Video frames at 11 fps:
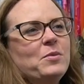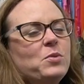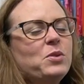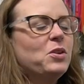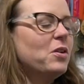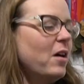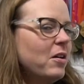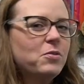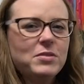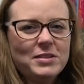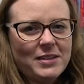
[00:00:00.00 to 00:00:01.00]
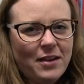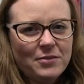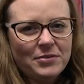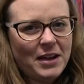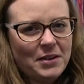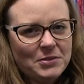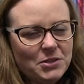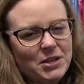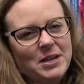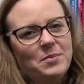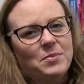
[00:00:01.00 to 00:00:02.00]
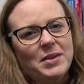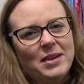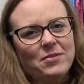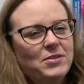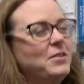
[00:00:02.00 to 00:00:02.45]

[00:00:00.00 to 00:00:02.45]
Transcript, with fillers: Ooh, you can't call yourself a garage gym if you